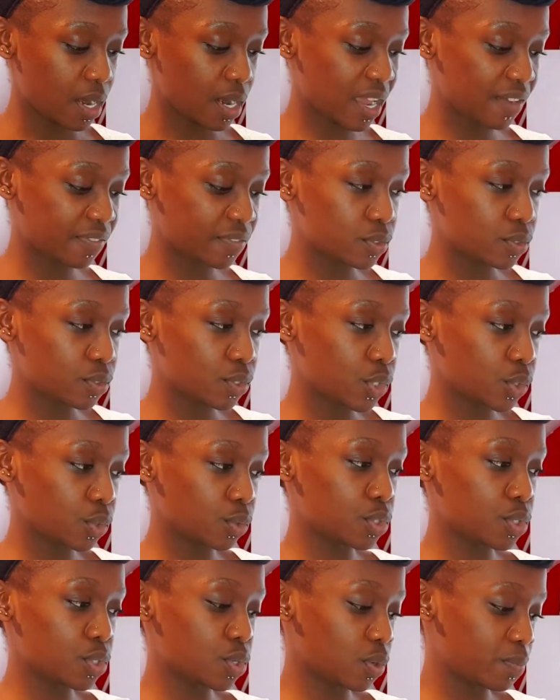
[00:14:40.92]
Life is too
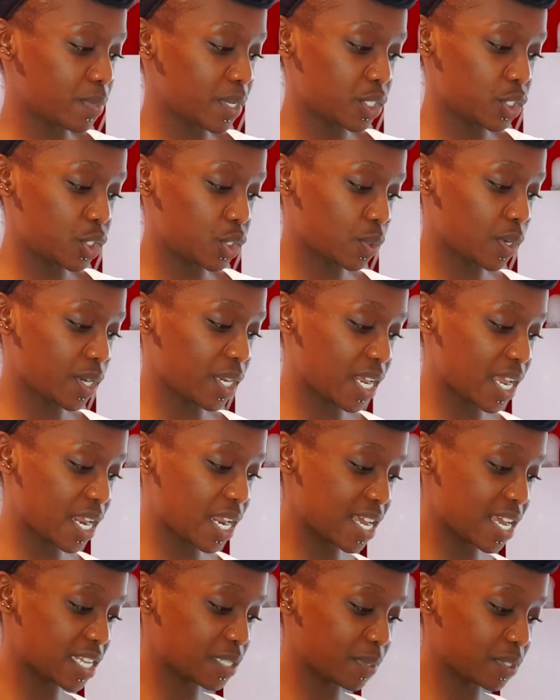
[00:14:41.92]
short to not be enjoying
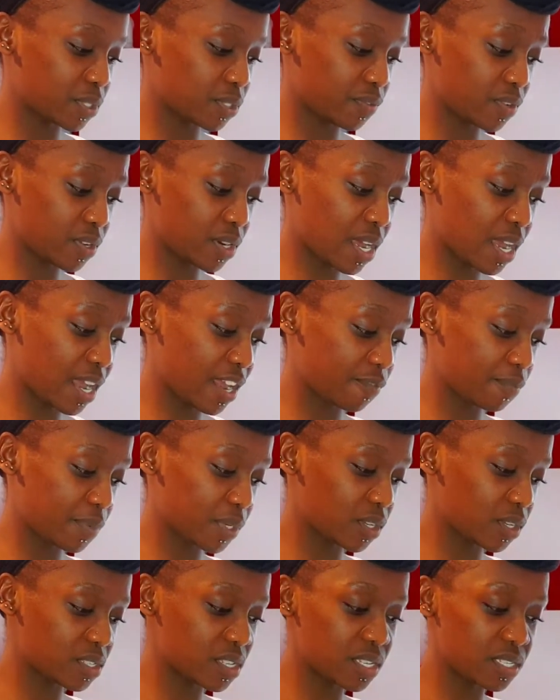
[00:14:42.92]
any aspect of your life,
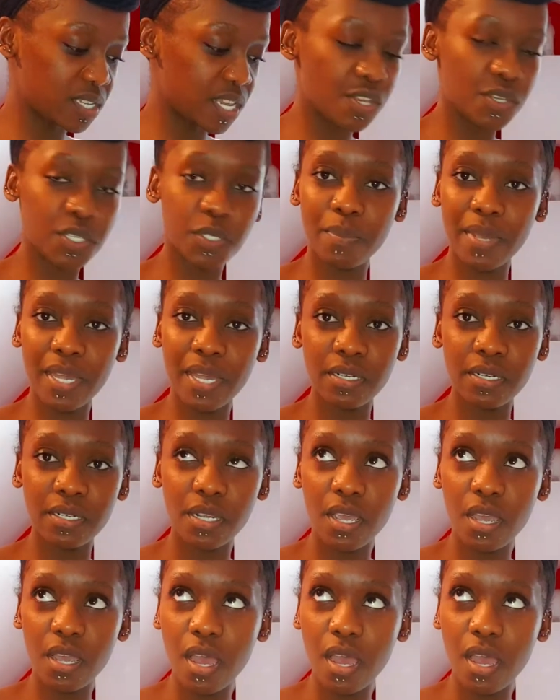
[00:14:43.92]
because they say you spend,